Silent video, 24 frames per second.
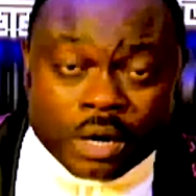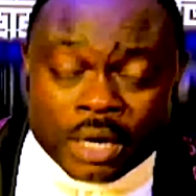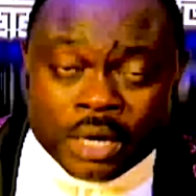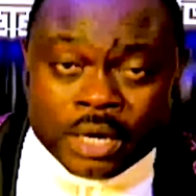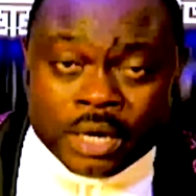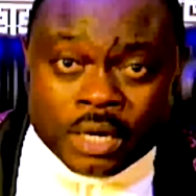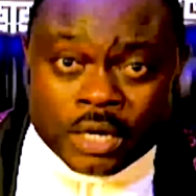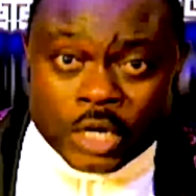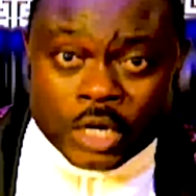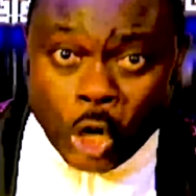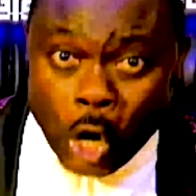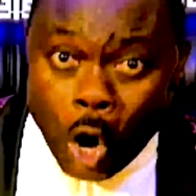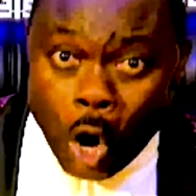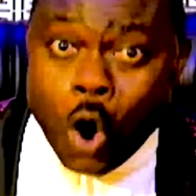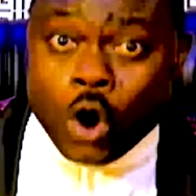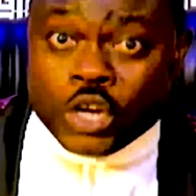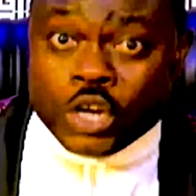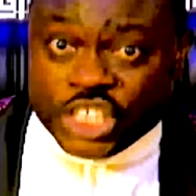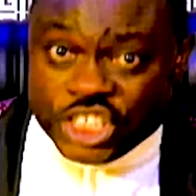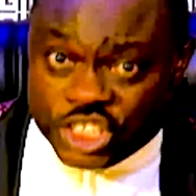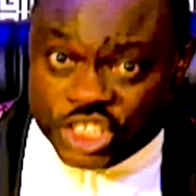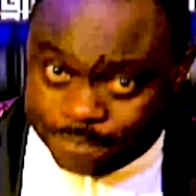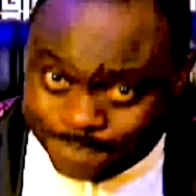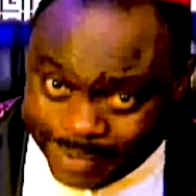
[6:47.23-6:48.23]
God is
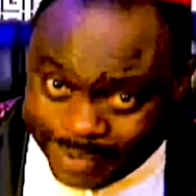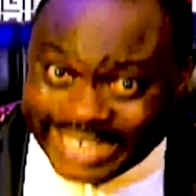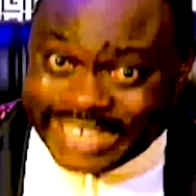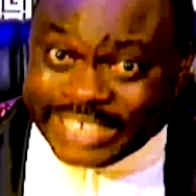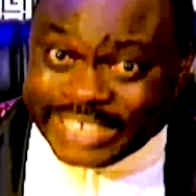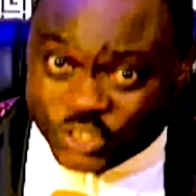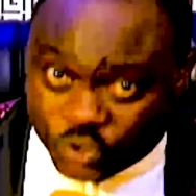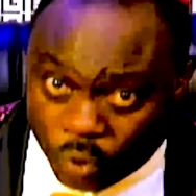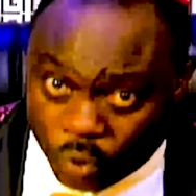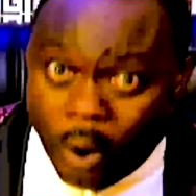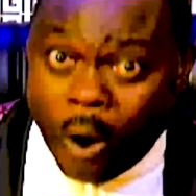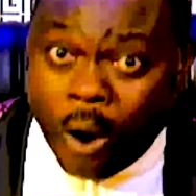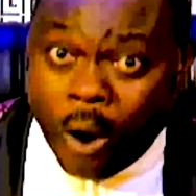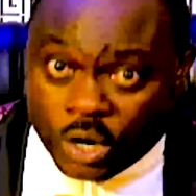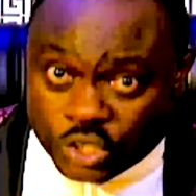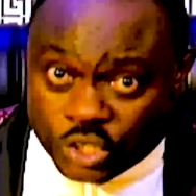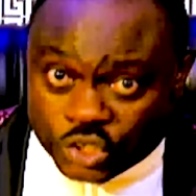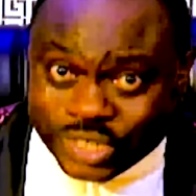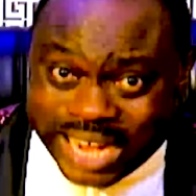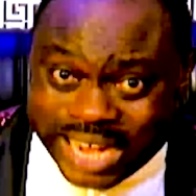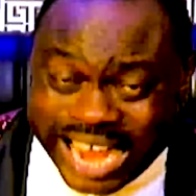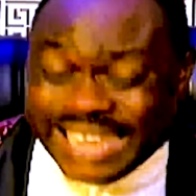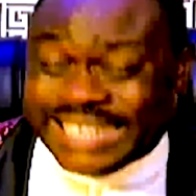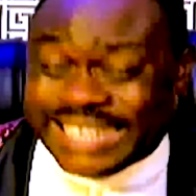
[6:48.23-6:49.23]
speaking to us, and
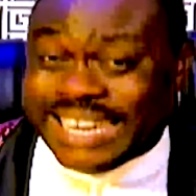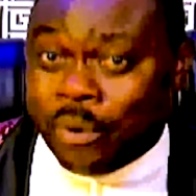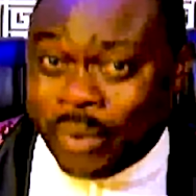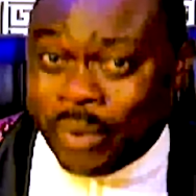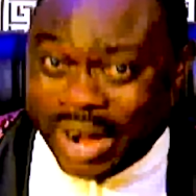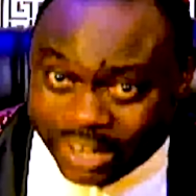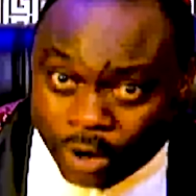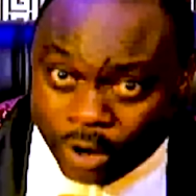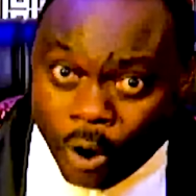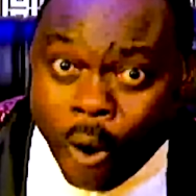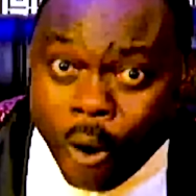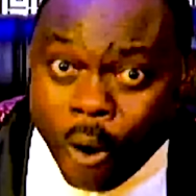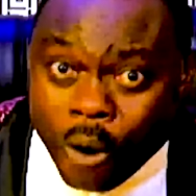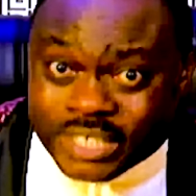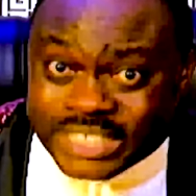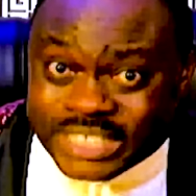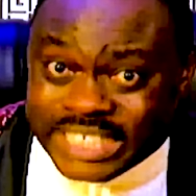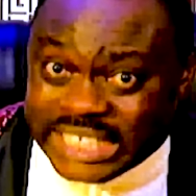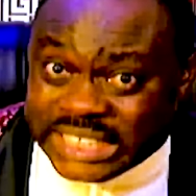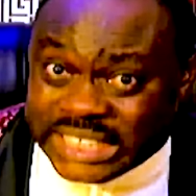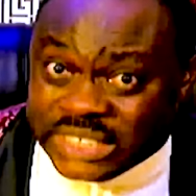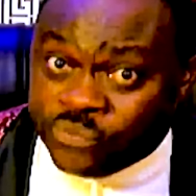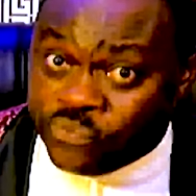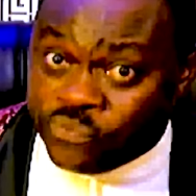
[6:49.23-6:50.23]
our God is
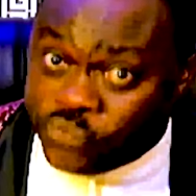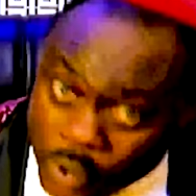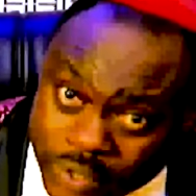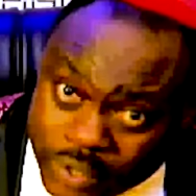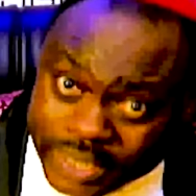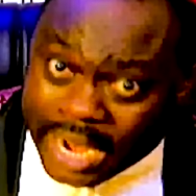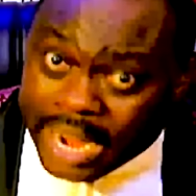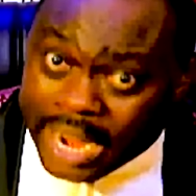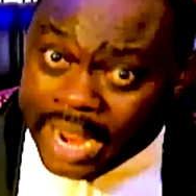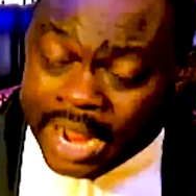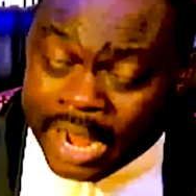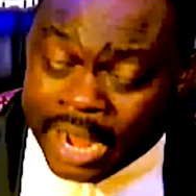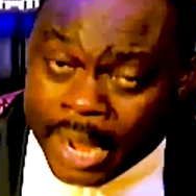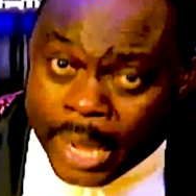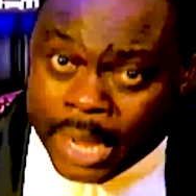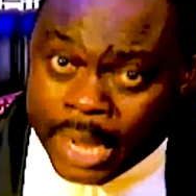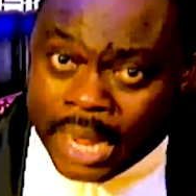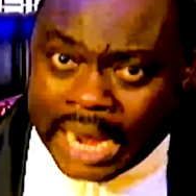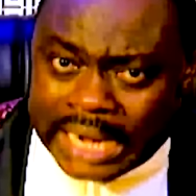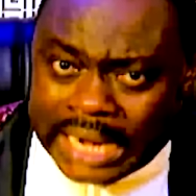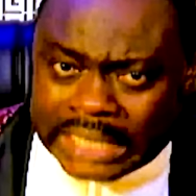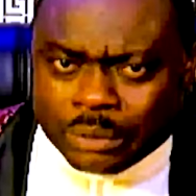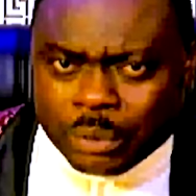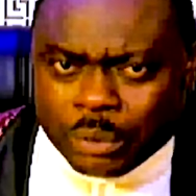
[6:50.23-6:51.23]
vocal, and He
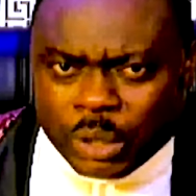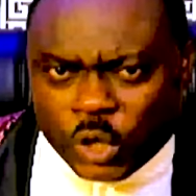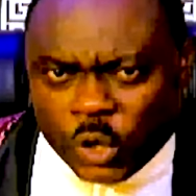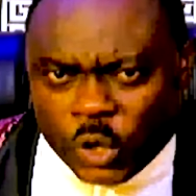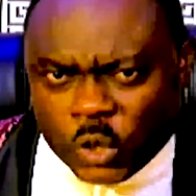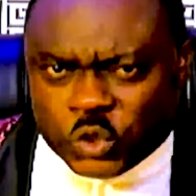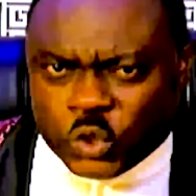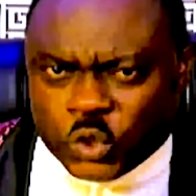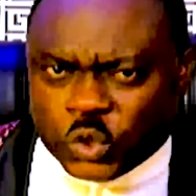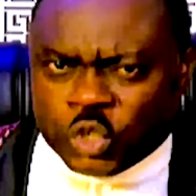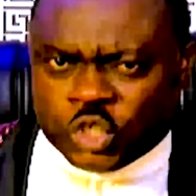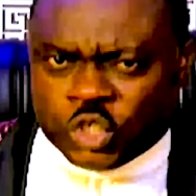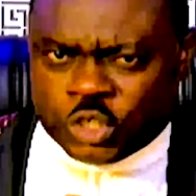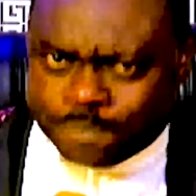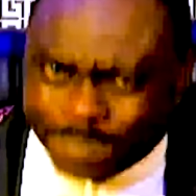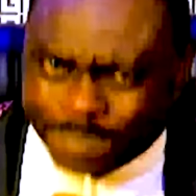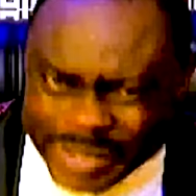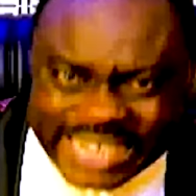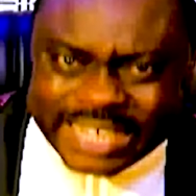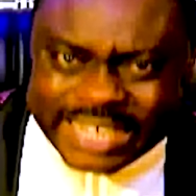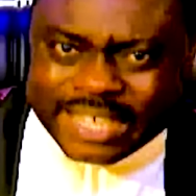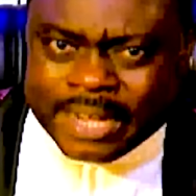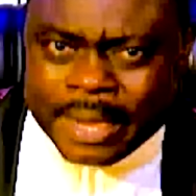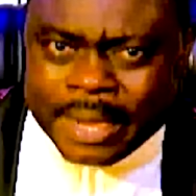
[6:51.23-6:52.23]
will continue to speak
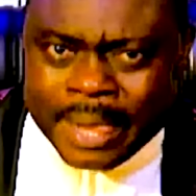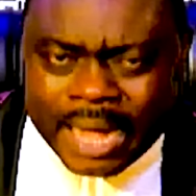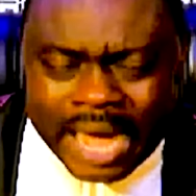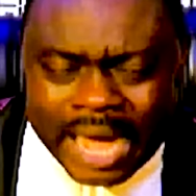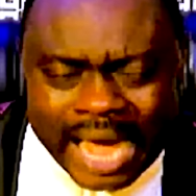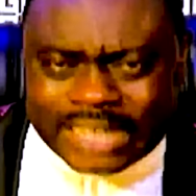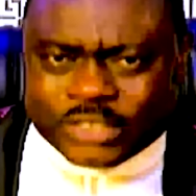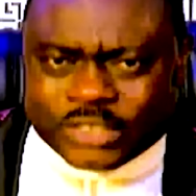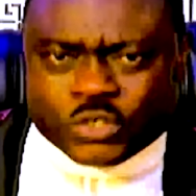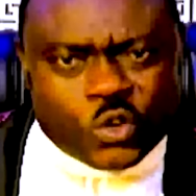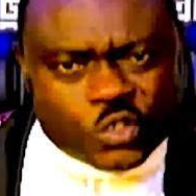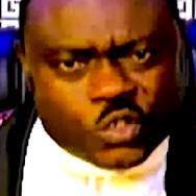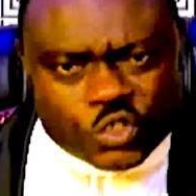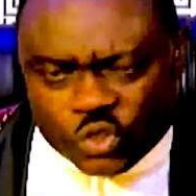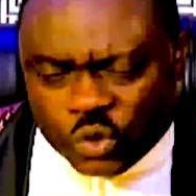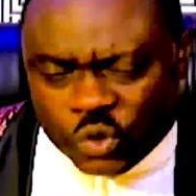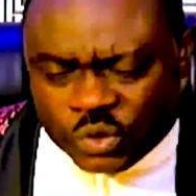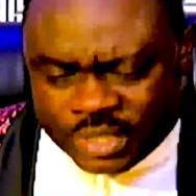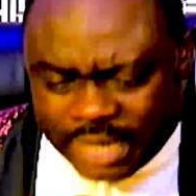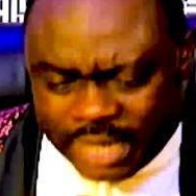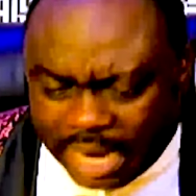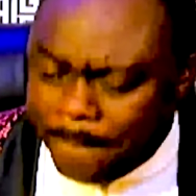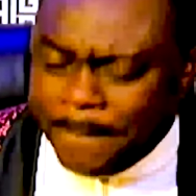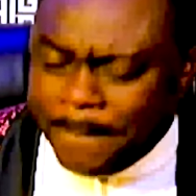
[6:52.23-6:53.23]
and continue to tell
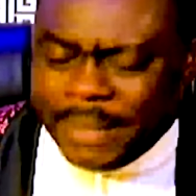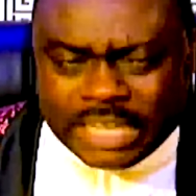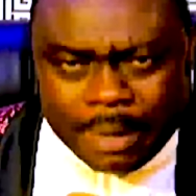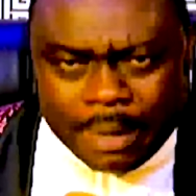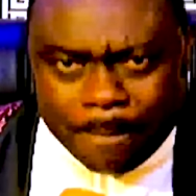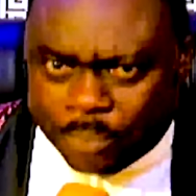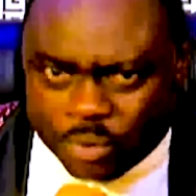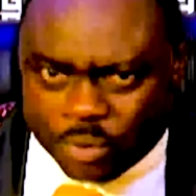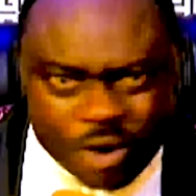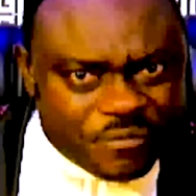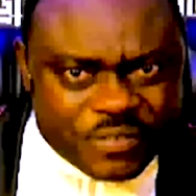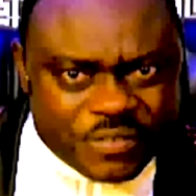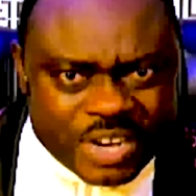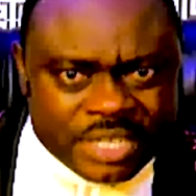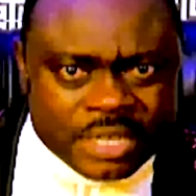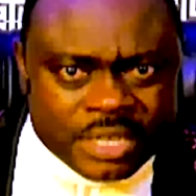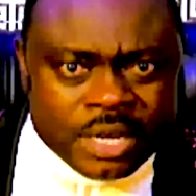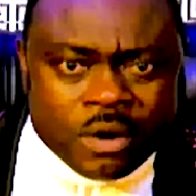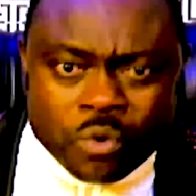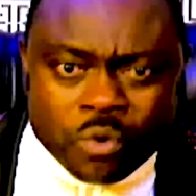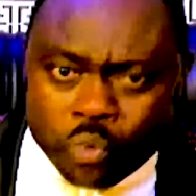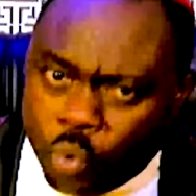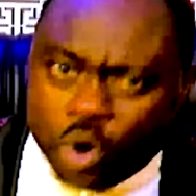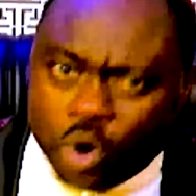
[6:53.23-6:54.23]
me the prophet
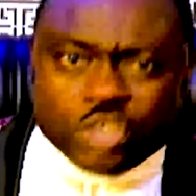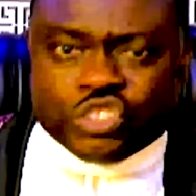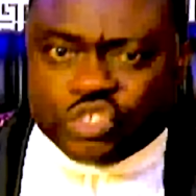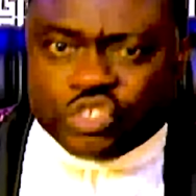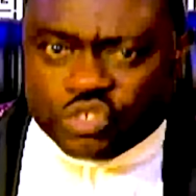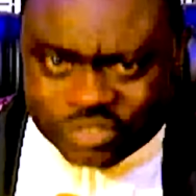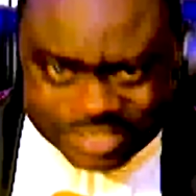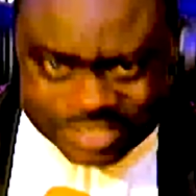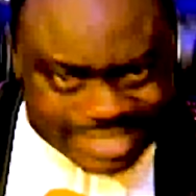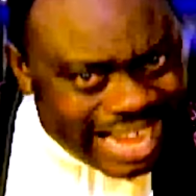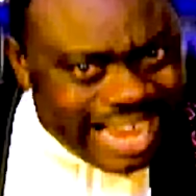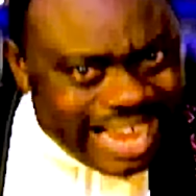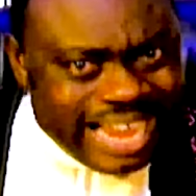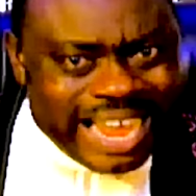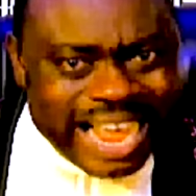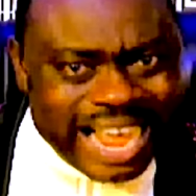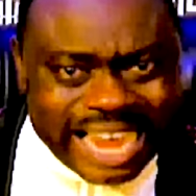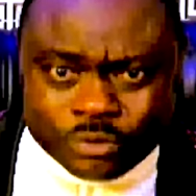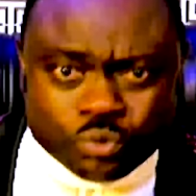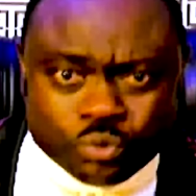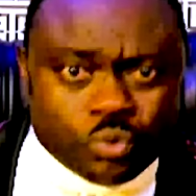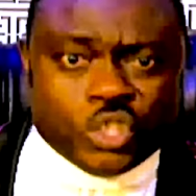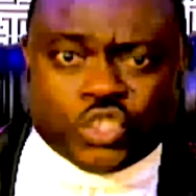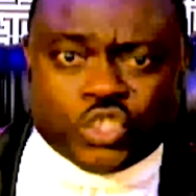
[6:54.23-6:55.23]
what to say and
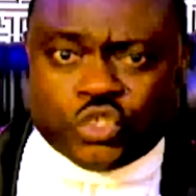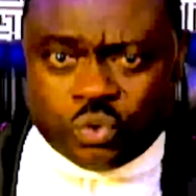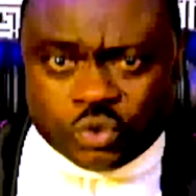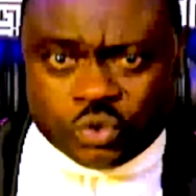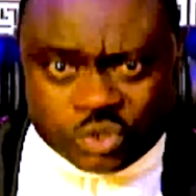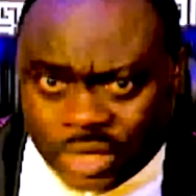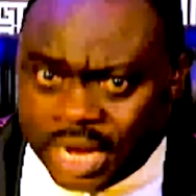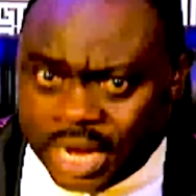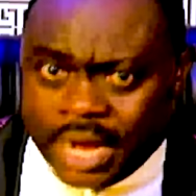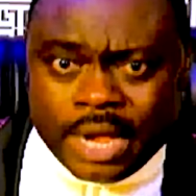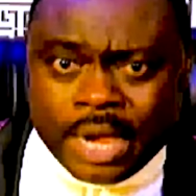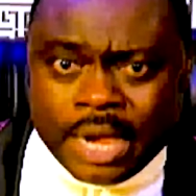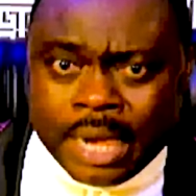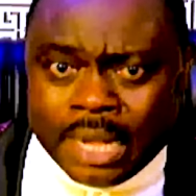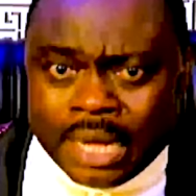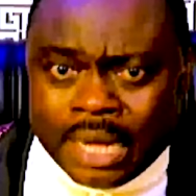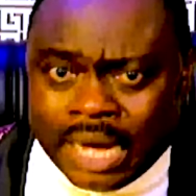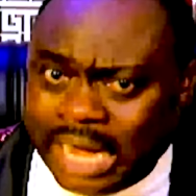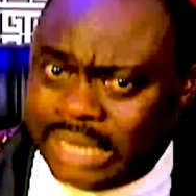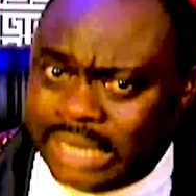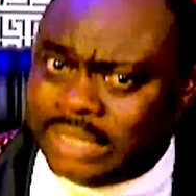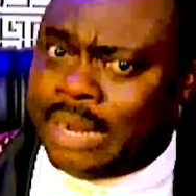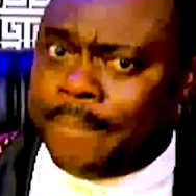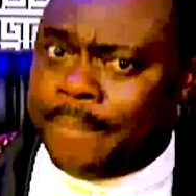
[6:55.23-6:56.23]
what to say. And I'm
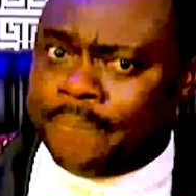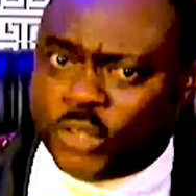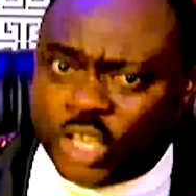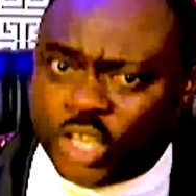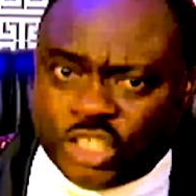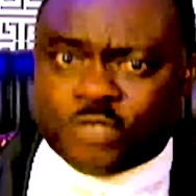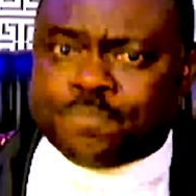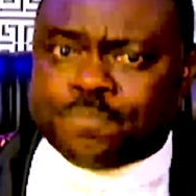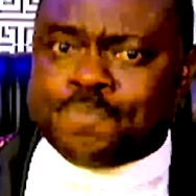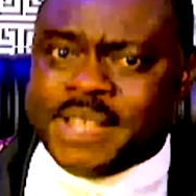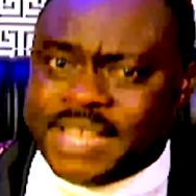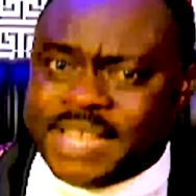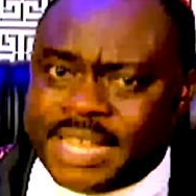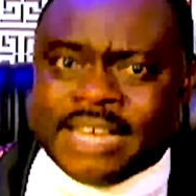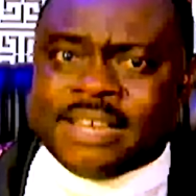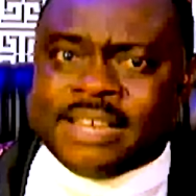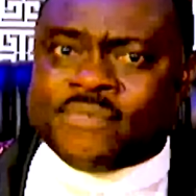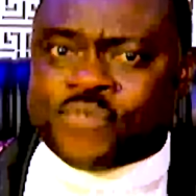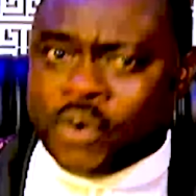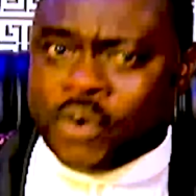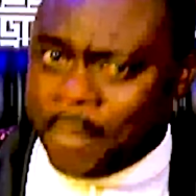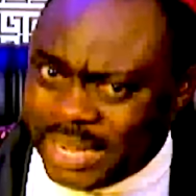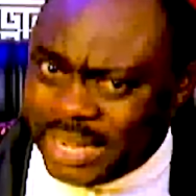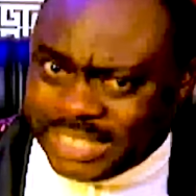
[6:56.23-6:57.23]
not speaking for
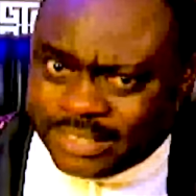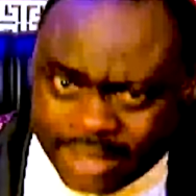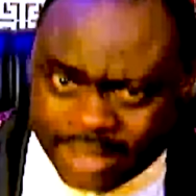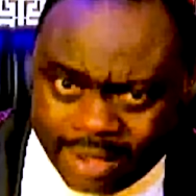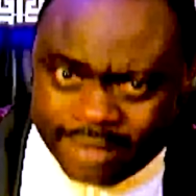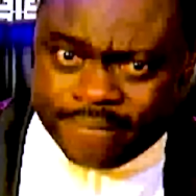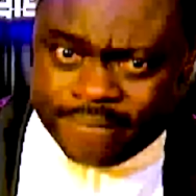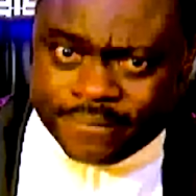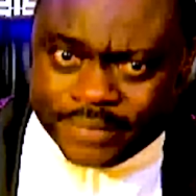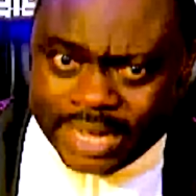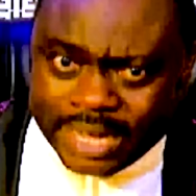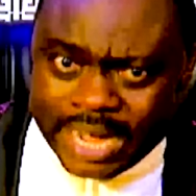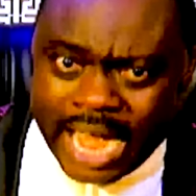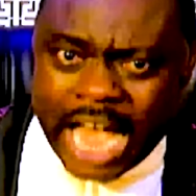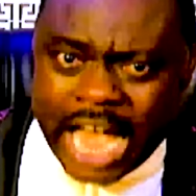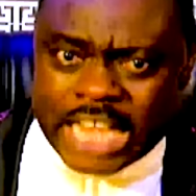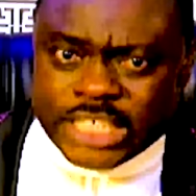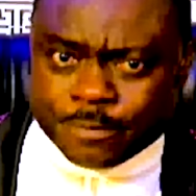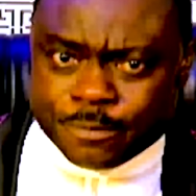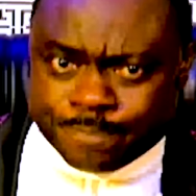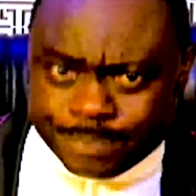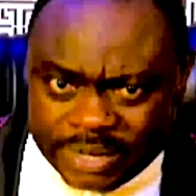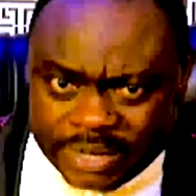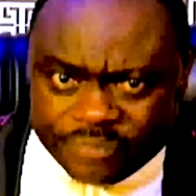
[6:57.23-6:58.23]
myself, I speak
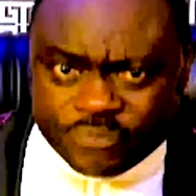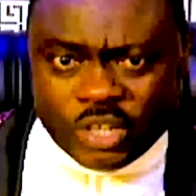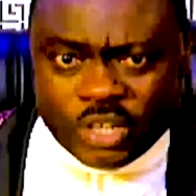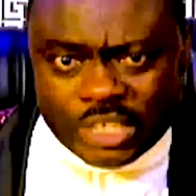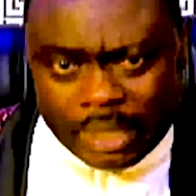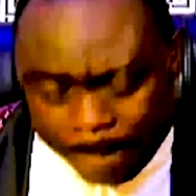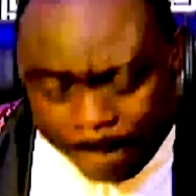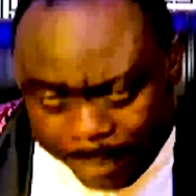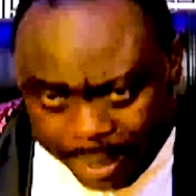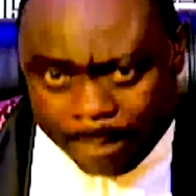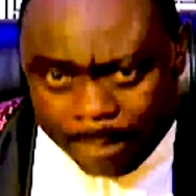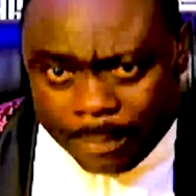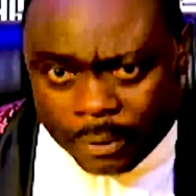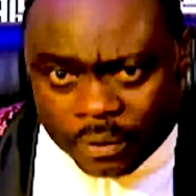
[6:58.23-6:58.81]
for the people.